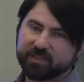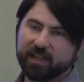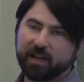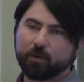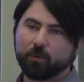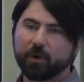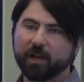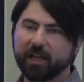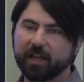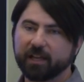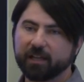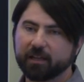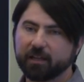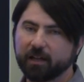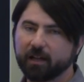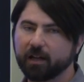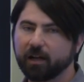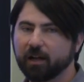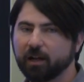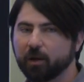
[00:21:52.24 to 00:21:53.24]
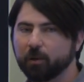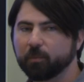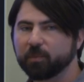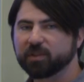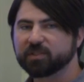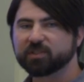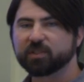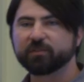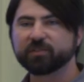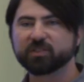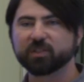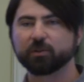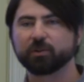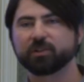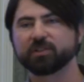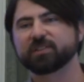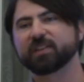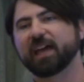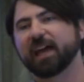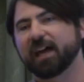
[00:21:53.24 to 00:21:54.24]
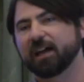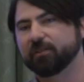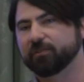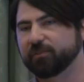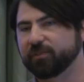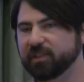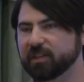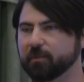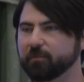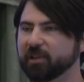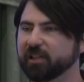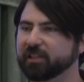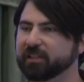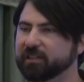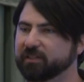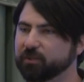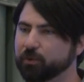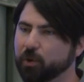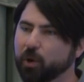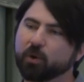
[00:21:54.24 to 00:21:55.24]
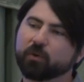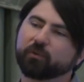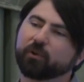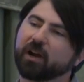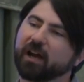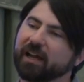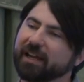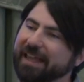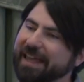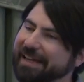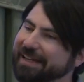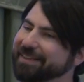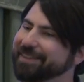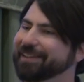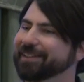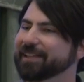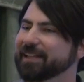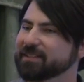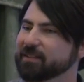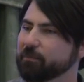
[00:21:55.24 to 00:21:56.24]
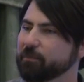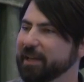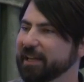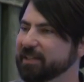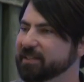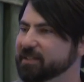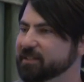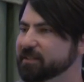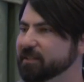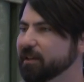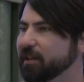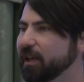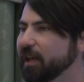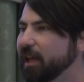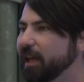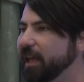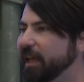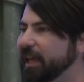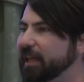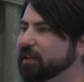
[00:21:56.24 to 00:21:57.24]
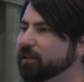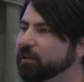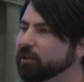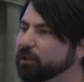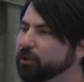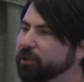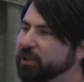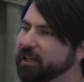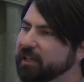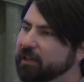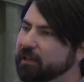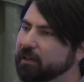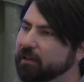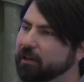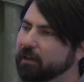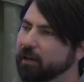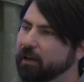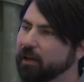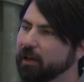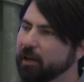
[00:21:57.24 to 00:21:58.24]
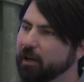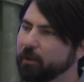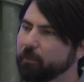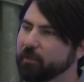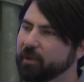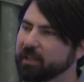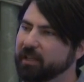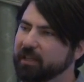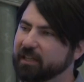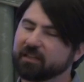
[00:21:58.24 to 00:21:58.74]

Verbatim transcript: That way, um, the service owners have the ability to override anything that's in base including um,